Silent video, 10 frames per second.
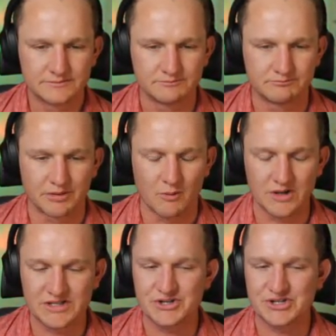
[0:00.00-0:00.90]
But it
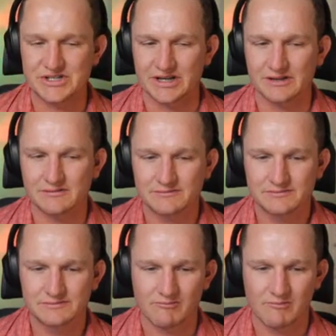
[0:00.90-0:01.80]
was interesting.
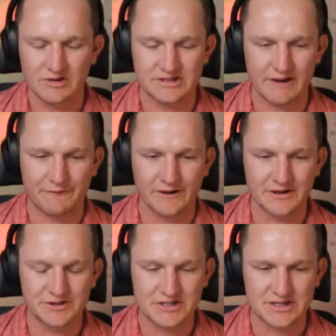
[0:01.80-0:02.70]
It was definitely
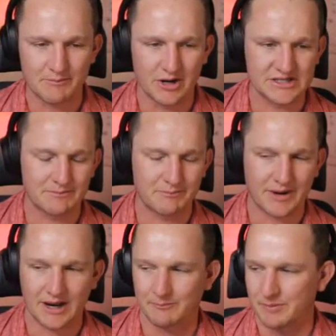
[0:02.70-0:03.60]
interesting. Pass it
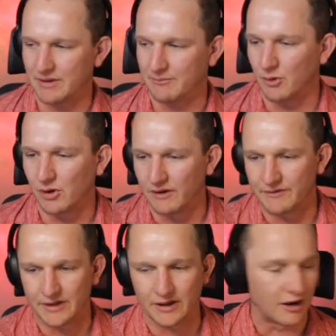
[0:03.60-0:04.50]
back, big ball over
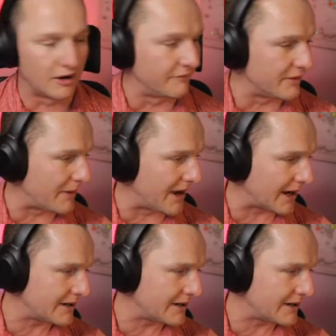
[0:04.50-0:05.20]
the over the back.